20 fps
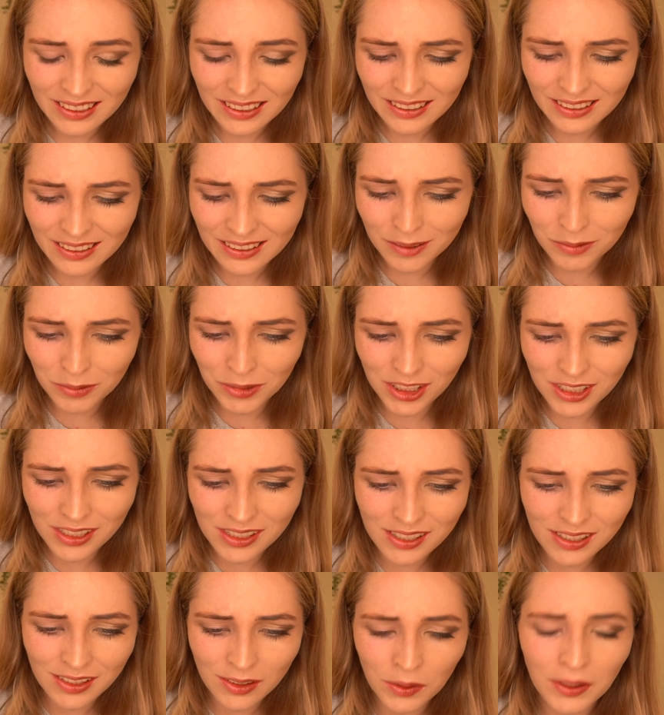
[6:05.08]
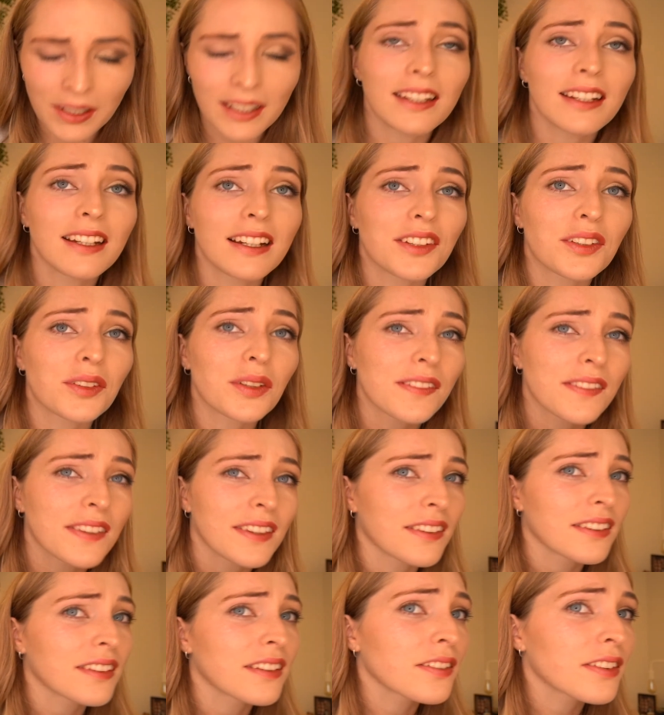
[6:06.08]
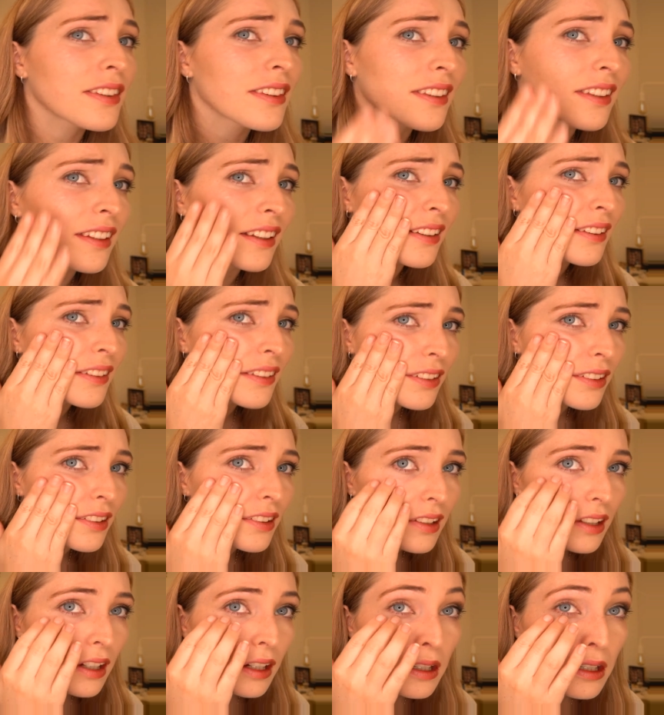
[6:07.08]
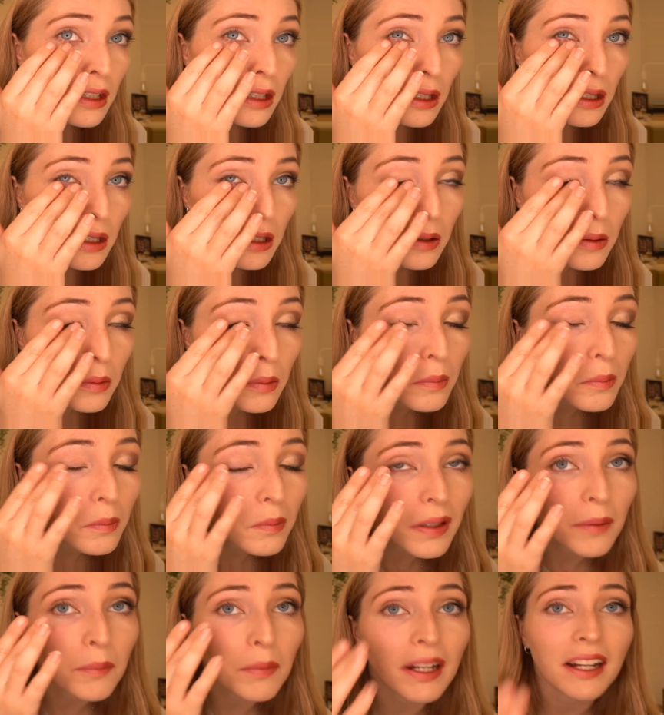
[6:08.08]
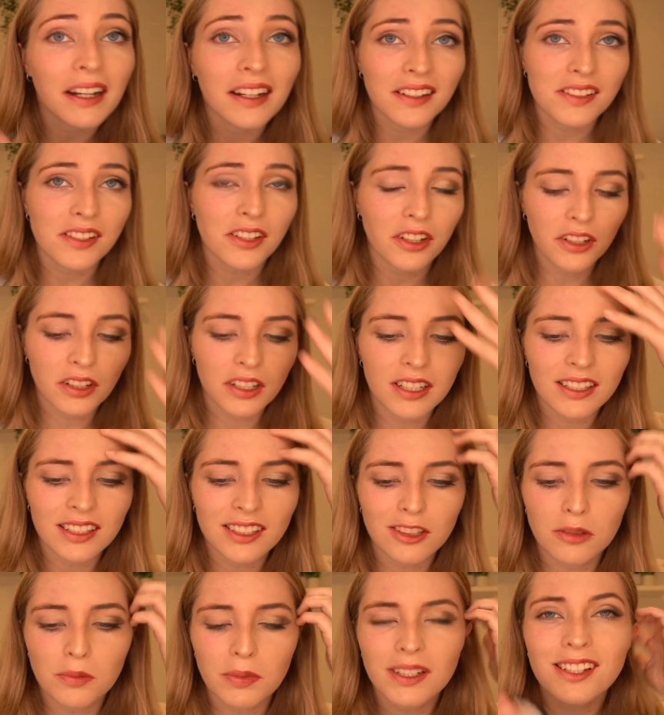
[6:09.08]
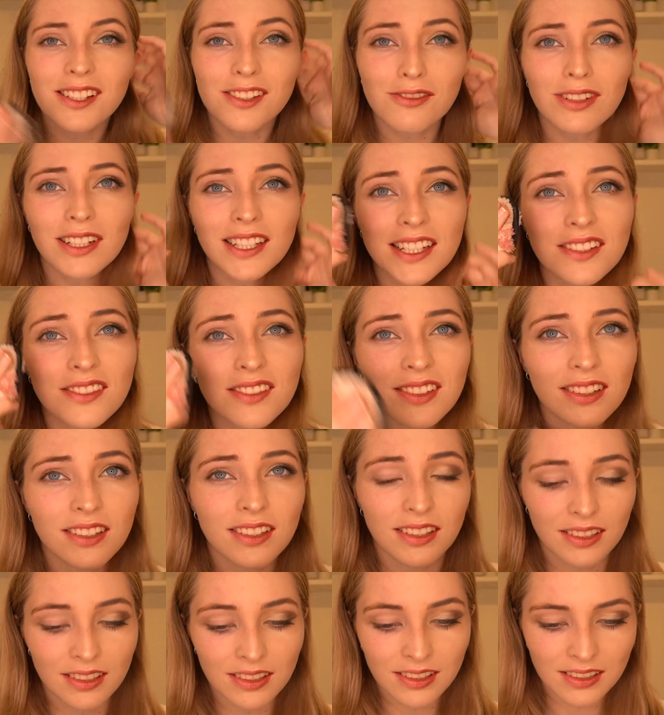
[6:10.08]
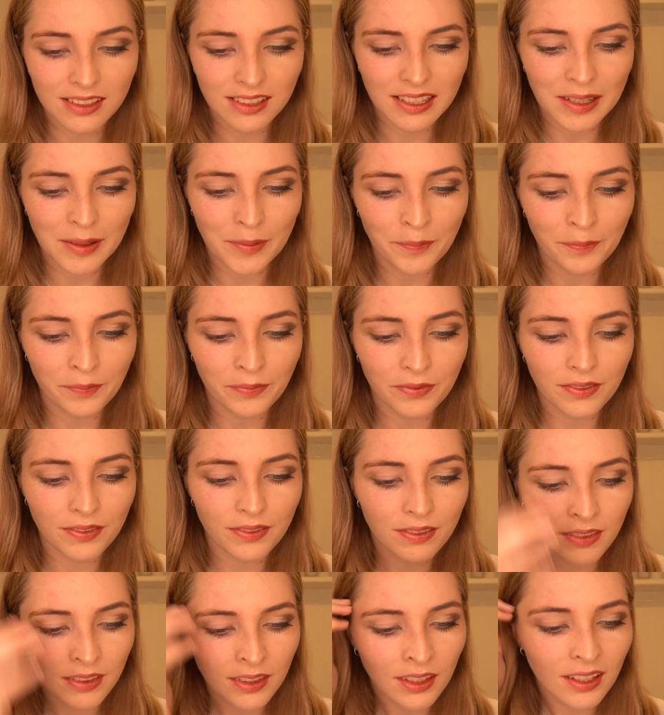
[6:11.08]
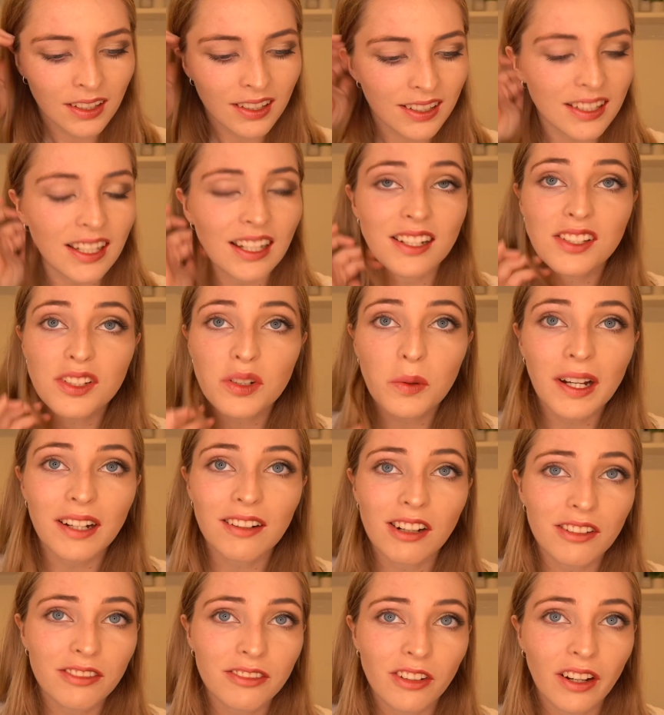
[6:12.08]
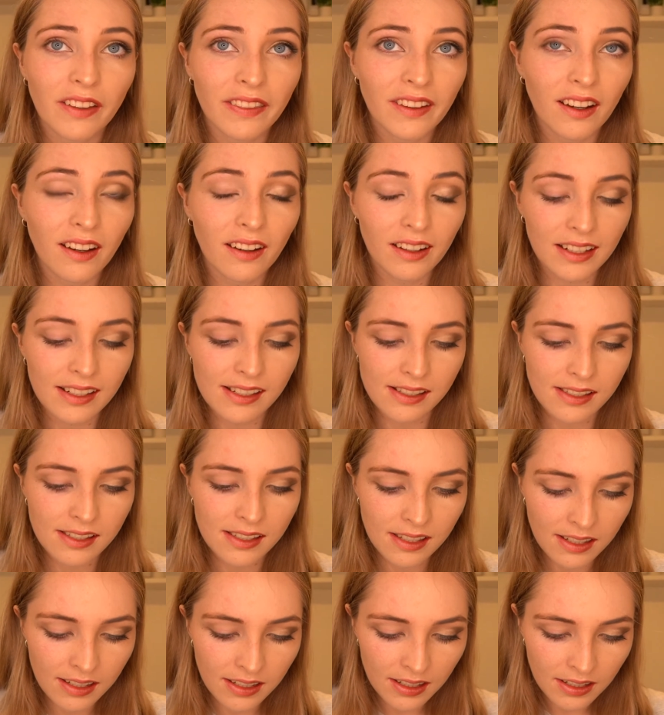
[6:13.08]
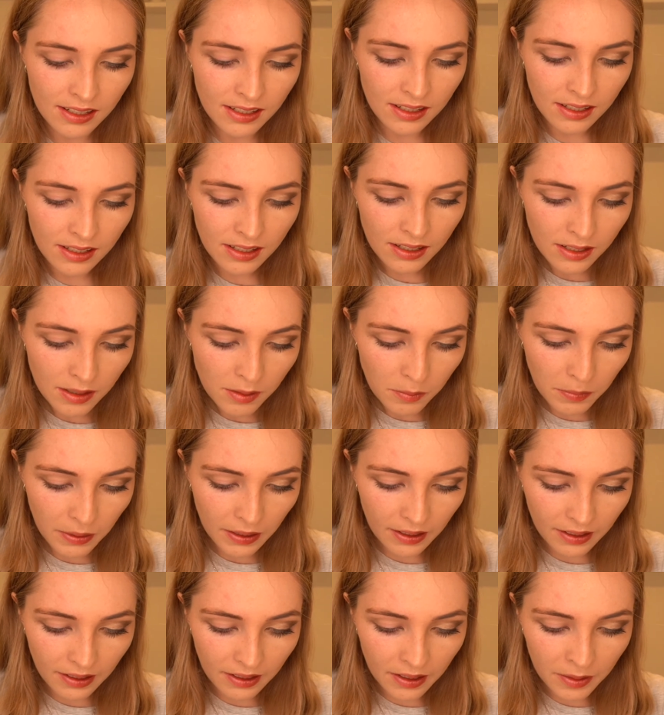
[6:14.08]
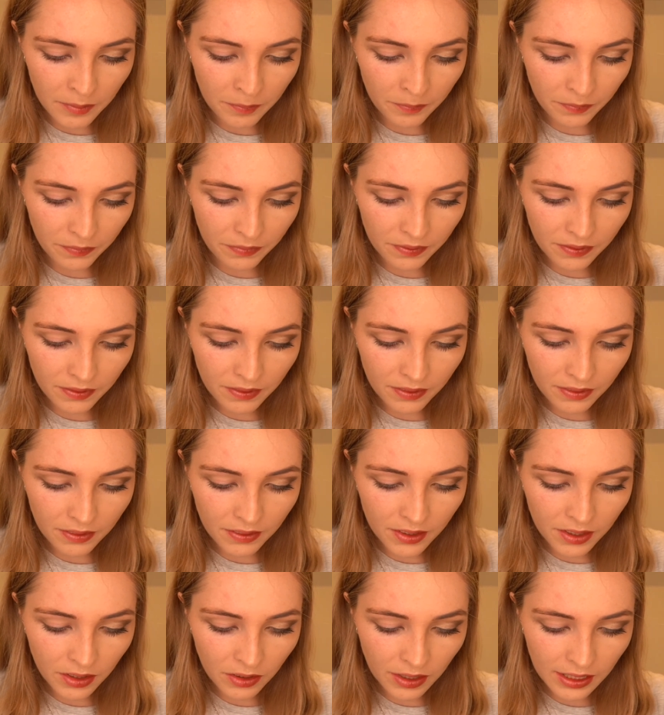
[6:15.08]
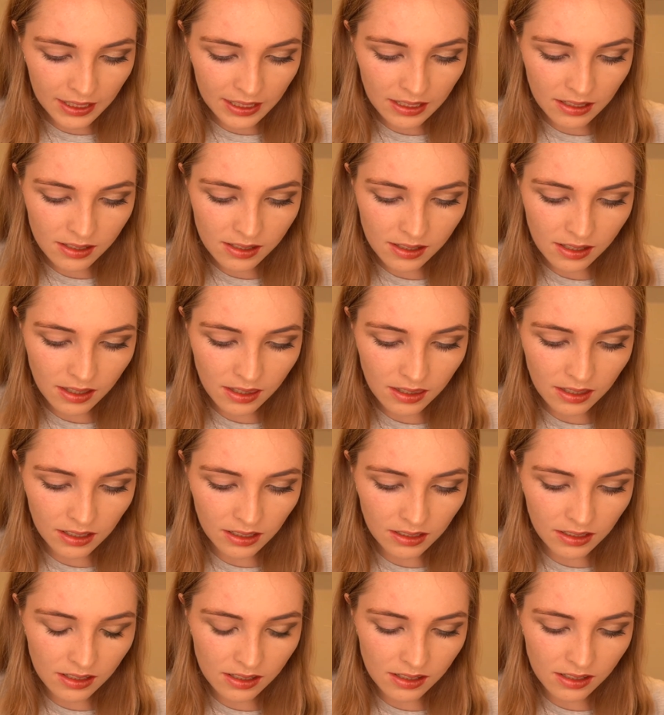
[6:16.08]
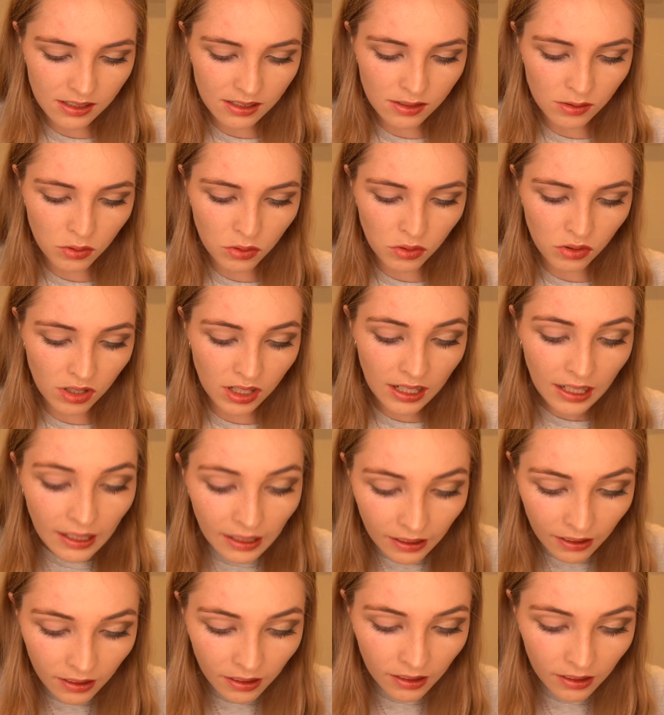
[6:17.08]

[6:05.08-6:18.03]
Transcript: which is annoying. I do have sensitive skin, so it's kind of, like my eyes are hurting a little bit. It's really, yeah, it's quite rough around the eyes. But, you know, I guess the thickness is alright.